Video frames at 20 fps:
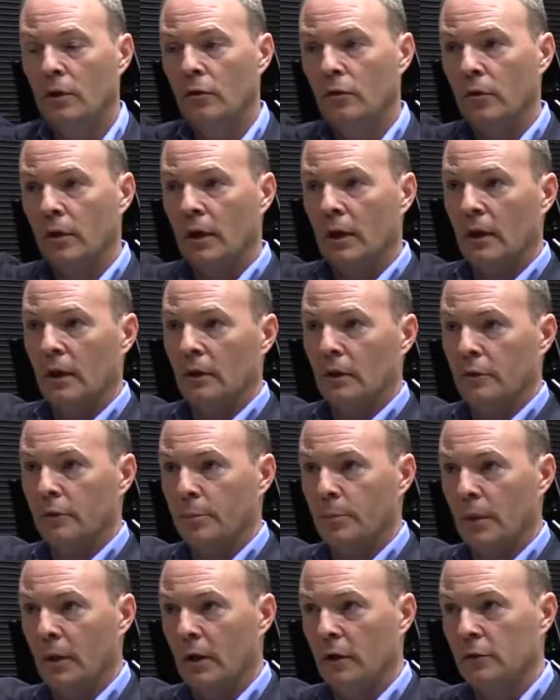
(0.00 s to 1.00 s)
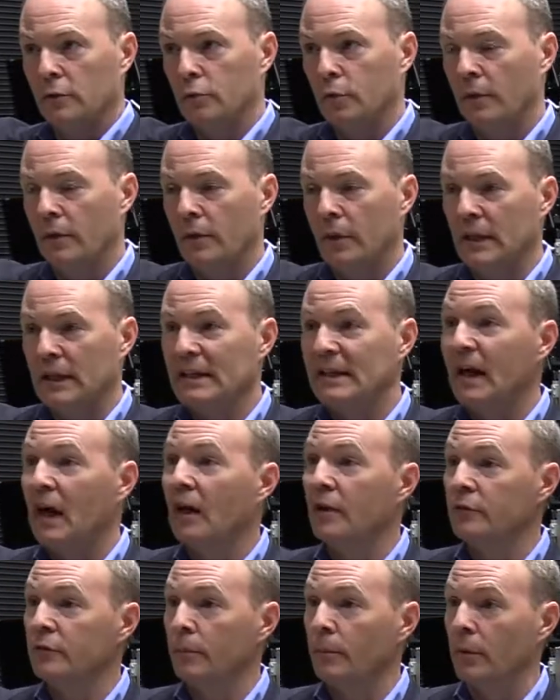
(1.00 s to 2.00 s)
You get into space with a
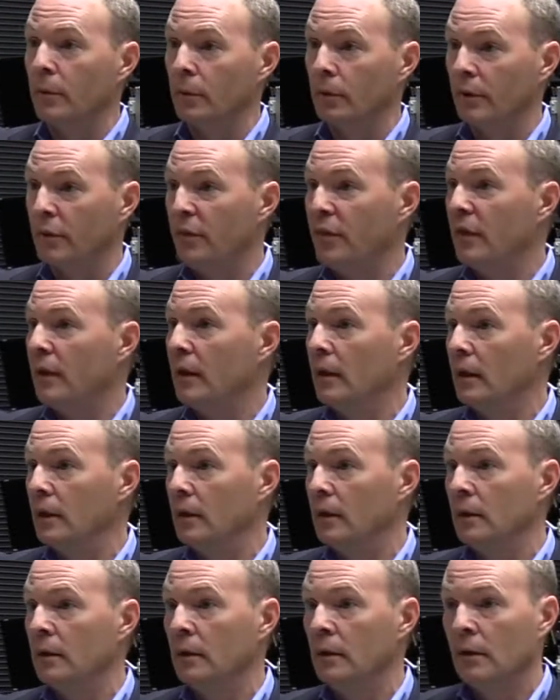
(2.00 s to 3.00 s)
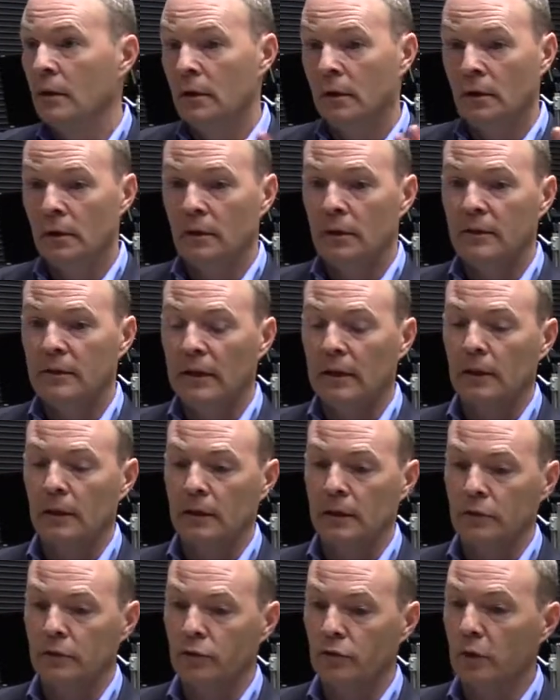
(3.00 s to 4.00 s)
gossamer, thin,
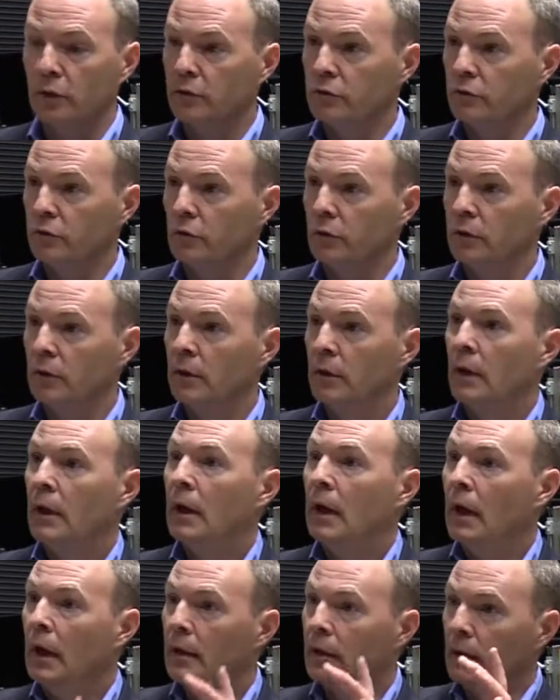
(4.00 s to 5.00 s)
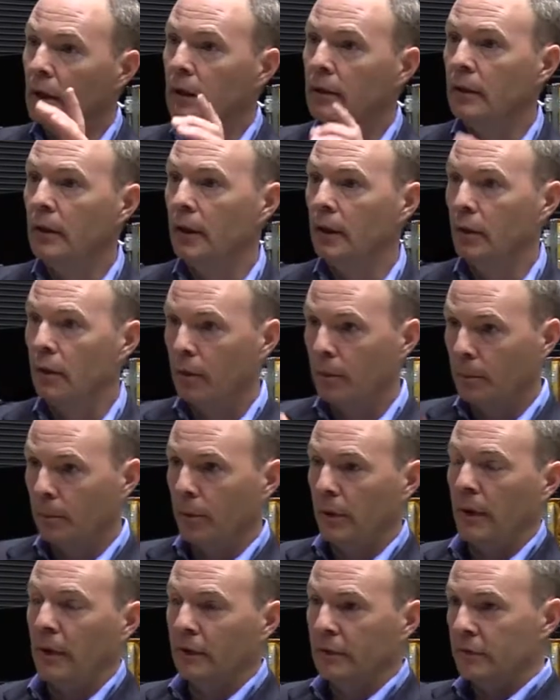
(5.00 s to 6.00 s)
delicate structure, and then they are
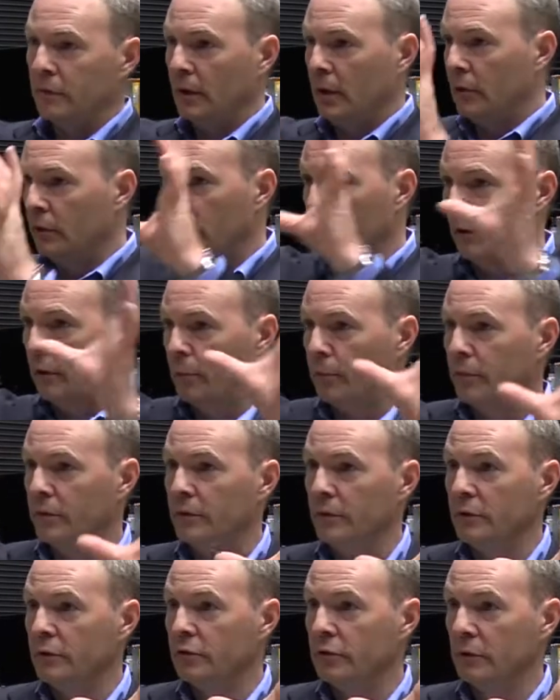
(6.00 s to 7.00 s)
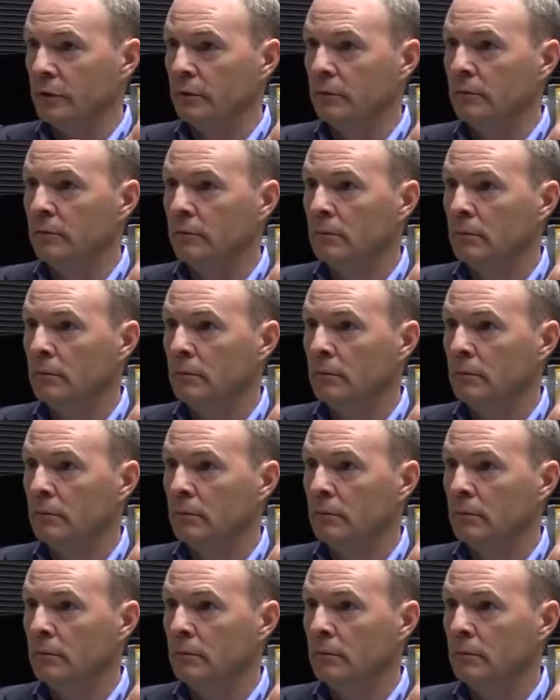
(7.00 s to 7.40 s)
placed into their position.